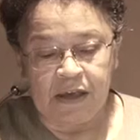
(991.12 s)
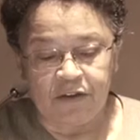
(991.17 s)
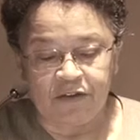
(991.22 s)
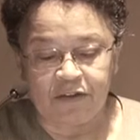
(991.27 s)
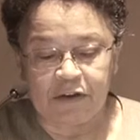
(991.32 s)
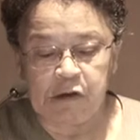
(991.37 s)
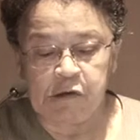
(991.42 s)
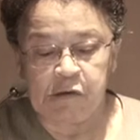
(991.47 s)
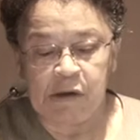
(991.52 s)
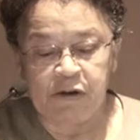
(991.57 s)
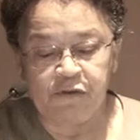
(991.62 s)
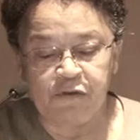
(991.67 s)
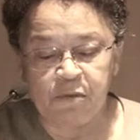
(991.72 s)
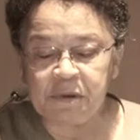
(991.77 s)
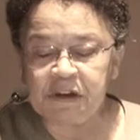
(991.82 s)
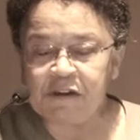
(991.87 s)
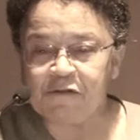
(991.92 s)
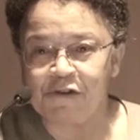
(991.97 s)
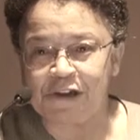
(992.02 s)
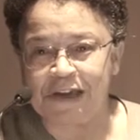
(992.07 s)
So I was a
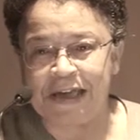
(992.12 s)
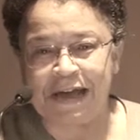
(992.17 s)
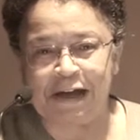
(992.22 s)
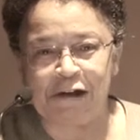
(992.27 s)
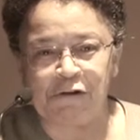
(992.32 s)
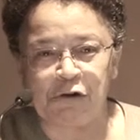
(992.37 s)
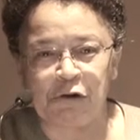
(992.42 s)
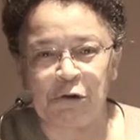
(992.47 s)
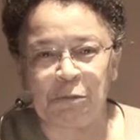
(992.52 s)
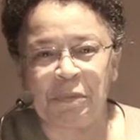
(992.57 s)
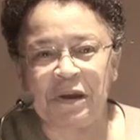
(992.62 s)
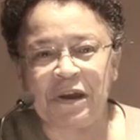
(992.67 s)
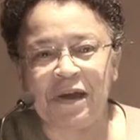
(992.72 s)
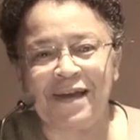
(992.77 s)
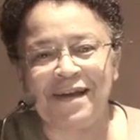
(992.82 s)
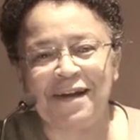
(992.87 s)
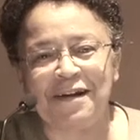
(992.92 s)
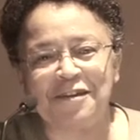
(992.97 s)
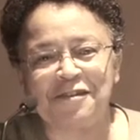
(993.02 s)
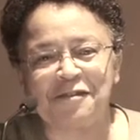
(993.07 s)
bit of a coward, but
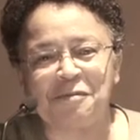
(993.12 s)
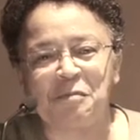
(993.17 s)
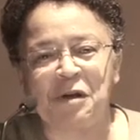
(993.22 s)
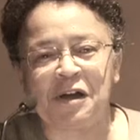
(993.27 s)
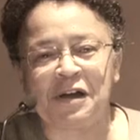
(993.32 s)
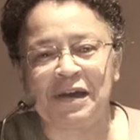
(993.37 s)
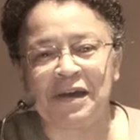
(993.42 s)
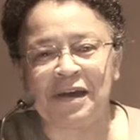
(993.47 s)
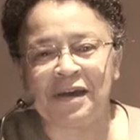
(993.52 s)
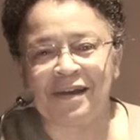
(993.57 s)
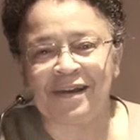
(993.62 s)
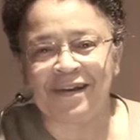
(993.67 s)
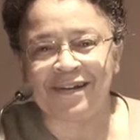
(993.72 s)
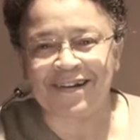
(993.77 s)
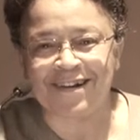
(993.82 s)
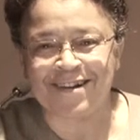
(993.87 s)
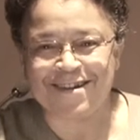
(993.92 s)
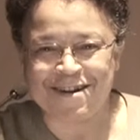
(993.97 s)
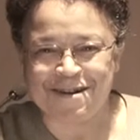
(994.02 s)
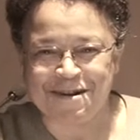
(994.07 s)
I asked my
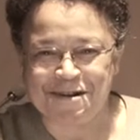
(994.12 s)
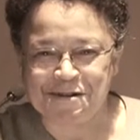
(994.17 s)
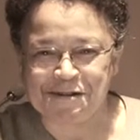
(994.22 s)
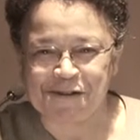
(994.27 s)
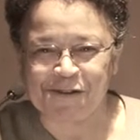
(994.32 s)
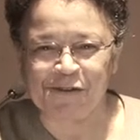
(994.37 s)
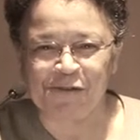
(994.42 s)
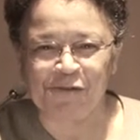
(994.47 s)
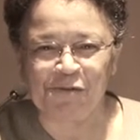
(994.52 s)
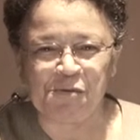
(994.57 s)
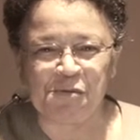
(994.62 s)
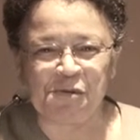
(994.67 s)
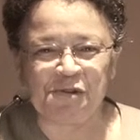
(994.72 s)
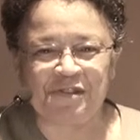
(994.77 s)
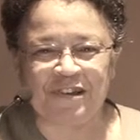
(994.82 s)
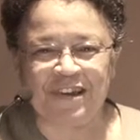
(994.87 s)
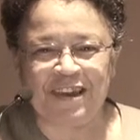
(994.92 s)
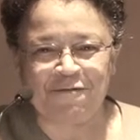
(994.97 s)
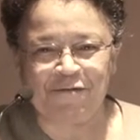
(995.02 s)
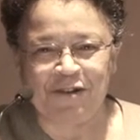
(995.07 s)
clerk, who
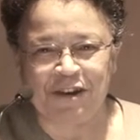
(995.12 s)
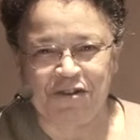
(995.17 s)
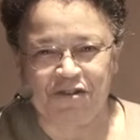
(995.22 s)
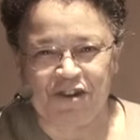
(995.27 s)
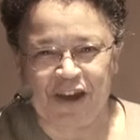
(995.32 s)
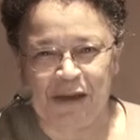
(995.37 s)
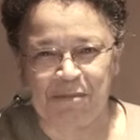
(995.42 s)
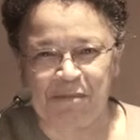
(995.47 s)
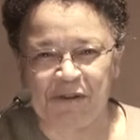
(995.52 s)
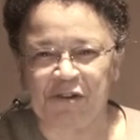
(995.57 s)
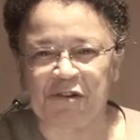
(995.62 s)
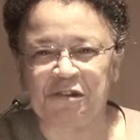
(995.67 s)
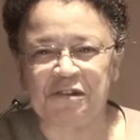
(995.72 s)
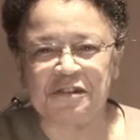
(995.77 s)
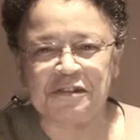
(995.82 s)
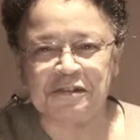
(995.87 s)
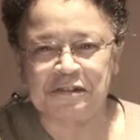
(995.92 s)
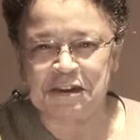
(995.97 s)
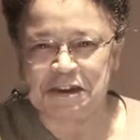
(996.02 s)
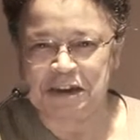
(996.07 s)
was a lovely chap and
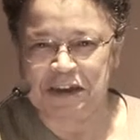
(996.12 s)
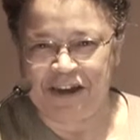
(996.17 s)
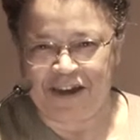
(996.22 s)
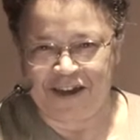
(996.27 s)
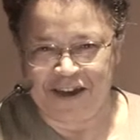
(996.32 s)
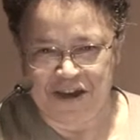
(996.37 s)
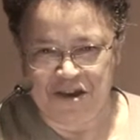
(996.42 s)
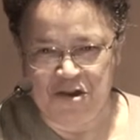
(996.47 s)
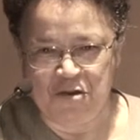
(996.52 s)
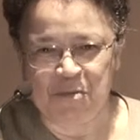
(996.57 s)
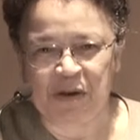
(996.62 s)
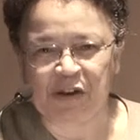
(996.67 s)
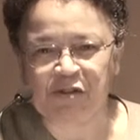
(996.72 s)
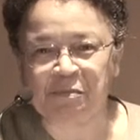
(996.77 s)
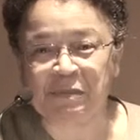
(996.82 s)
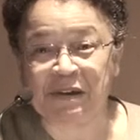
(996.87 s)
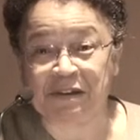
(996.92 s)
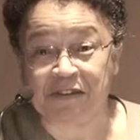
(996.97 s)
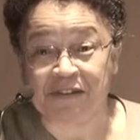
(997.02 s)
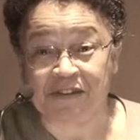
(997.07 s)
did it, I knew, much
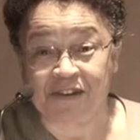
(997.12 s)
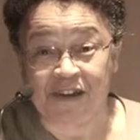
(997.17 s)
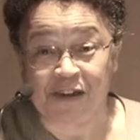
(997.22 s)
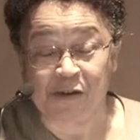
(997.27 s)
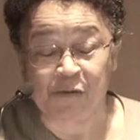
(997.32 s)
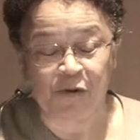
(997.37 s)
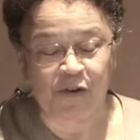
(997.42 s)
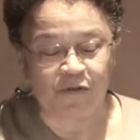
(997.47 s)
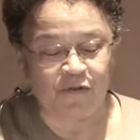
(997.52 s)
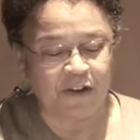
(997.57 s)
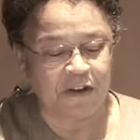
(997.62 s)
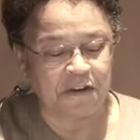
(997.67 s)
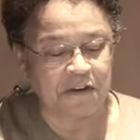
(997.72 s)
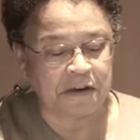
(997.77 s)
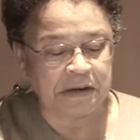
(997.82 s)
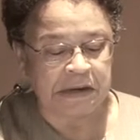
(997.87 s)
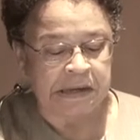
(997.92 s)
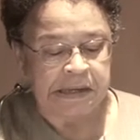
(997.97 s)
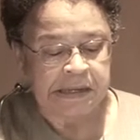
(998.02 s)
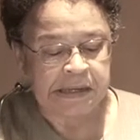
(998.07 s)
better than I would have done
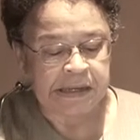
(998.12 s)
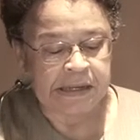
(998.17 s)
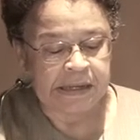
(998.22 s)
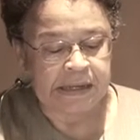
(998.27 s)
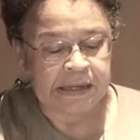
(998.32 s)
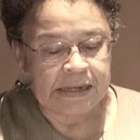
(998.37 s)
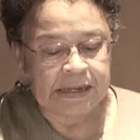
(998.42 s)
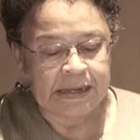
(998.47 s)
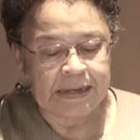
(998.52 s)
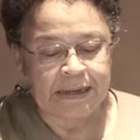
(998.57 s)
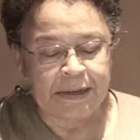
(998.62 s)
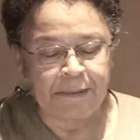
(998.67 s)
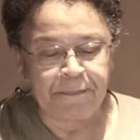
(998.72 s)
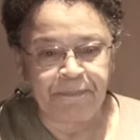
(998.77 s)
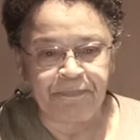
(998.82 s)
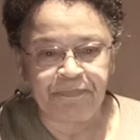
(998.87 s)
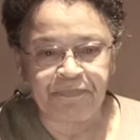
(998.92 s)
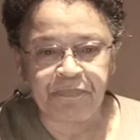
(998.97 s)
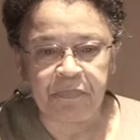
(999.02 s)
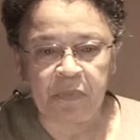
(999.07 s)
it,
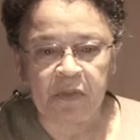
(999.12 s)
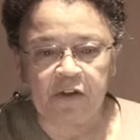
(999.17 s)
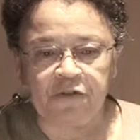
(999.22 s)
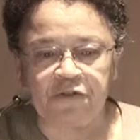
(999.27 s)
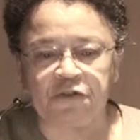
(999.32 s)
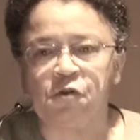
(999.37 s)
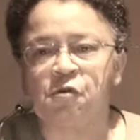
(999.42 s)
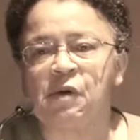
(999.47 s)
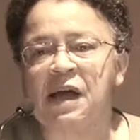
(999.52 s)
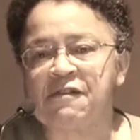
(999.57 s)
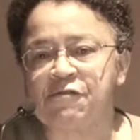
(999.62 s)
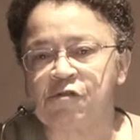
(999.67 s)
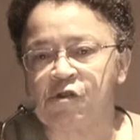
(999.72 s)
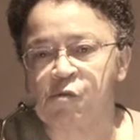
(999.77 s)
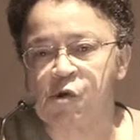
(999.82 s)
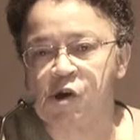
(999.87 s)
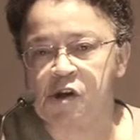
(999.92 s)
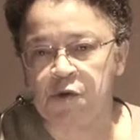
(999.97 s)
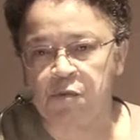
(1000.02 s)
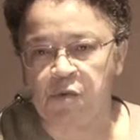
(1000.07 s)
um, to have a
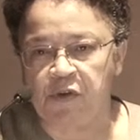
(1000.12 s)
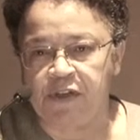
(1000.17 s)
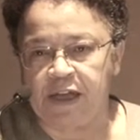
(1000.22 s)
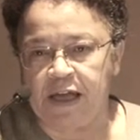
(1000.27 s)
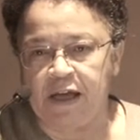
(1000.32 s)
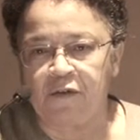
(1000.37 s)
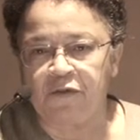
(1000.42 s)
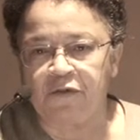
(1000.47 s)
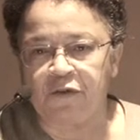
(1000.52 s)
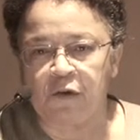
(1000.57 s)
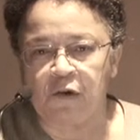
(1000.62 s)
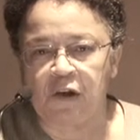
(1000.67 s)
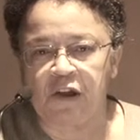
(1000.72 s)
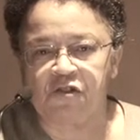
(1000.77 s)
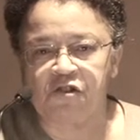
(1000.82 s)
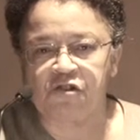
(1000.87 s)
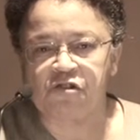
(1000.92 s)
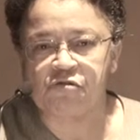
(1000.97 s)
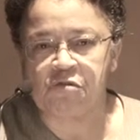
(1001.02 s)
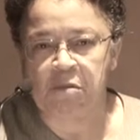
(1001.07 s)
word with counsel
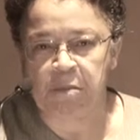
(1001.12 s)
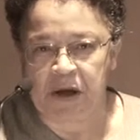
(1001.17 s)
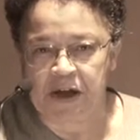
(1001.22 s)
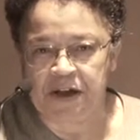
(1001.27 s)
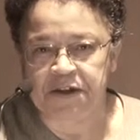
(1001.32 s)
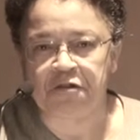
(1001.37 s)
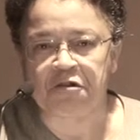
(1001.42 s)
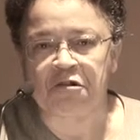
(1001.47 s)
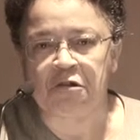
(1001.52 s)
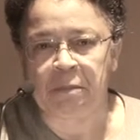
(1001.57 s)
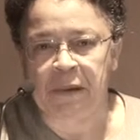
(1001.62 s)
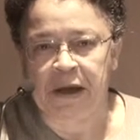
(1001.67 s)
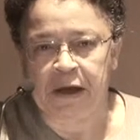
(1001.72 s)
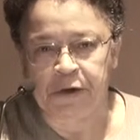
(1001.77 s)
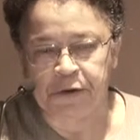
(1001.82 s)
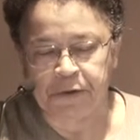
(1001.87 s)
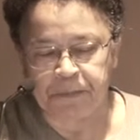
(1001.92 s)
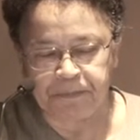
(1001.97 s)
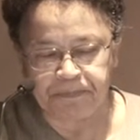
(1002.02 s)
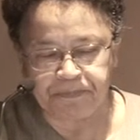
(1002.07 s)
and just remind her
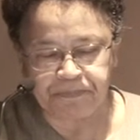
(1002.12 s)
about